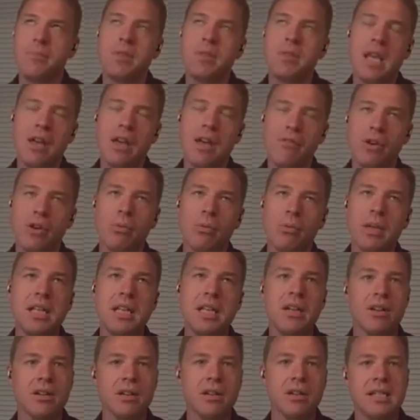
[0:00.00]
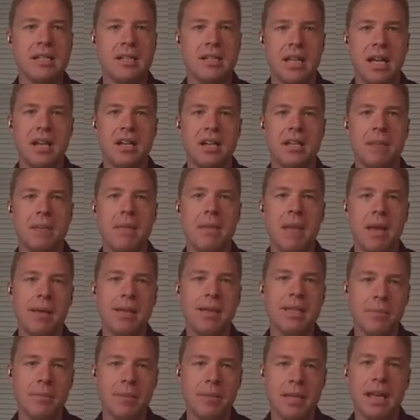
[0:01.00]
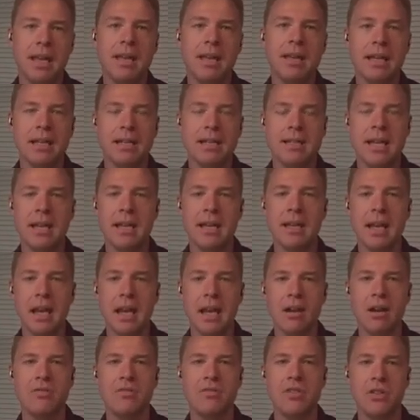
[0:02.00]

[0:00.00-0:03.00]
if you're really early stage, like maybe some of that can get taken care of